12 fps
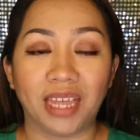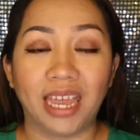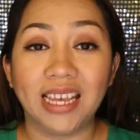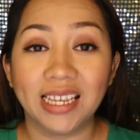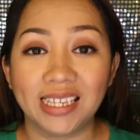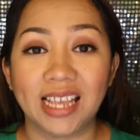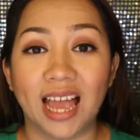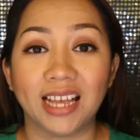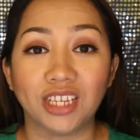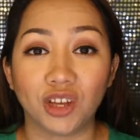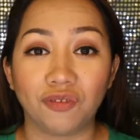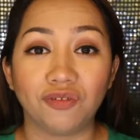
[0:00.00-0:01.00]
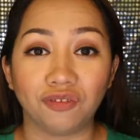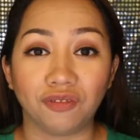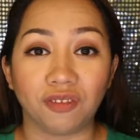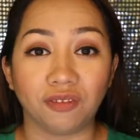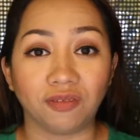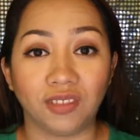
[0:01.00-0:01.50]
is as of
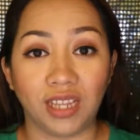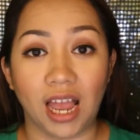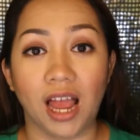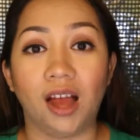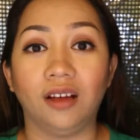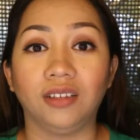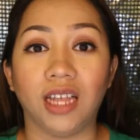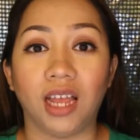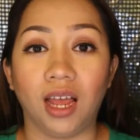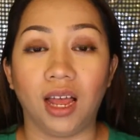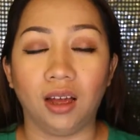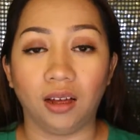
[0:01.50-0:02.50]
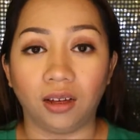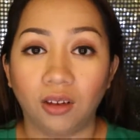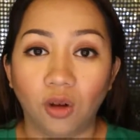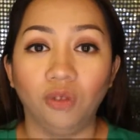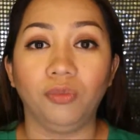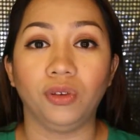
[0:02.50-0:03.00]
now na
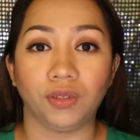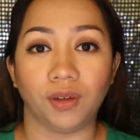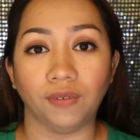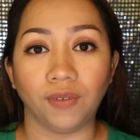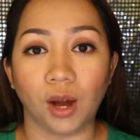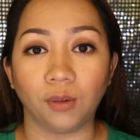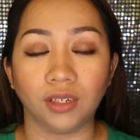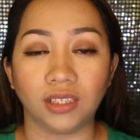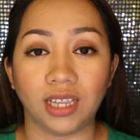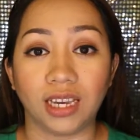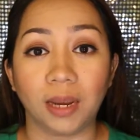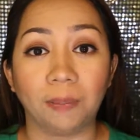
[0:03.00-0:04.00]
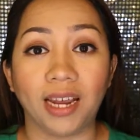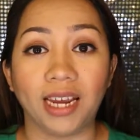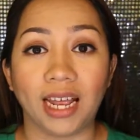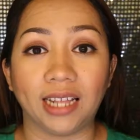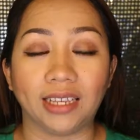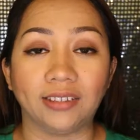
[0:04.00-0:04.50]
almost 5 hours na in-apply
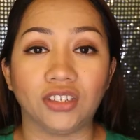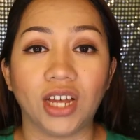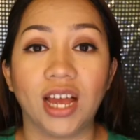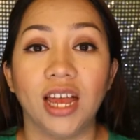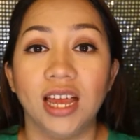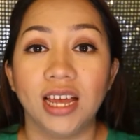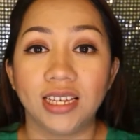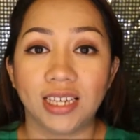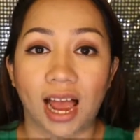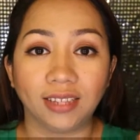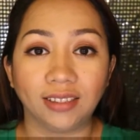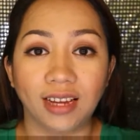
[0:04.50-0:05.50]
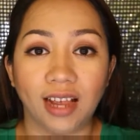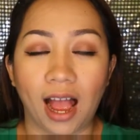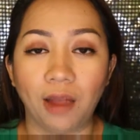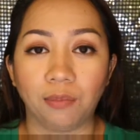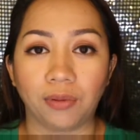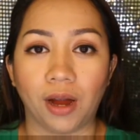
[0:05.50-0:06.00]
natin siya sa ating
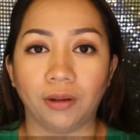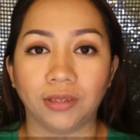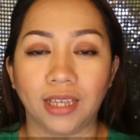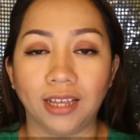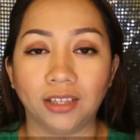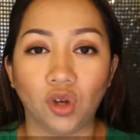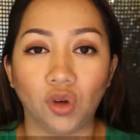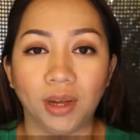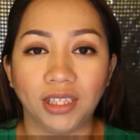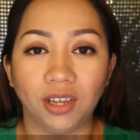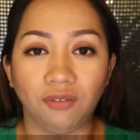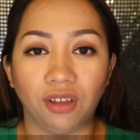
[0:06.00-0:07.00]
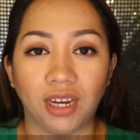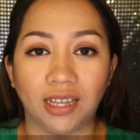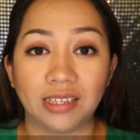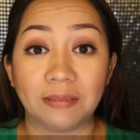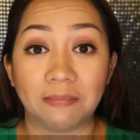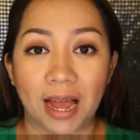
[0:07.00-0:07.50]
eyebrows, and kung may
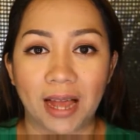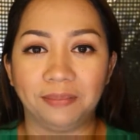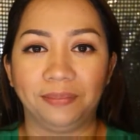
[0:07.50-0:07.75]
difference ba.